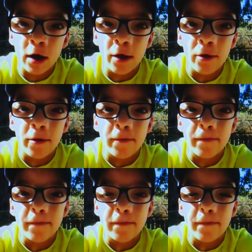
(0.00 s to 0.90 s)
well
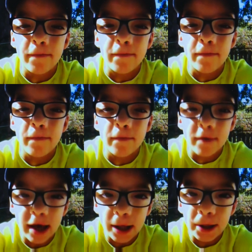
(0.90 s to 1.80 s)

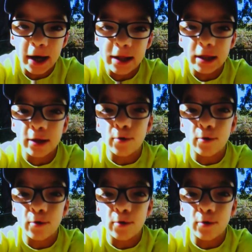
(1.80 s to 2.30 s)
like that's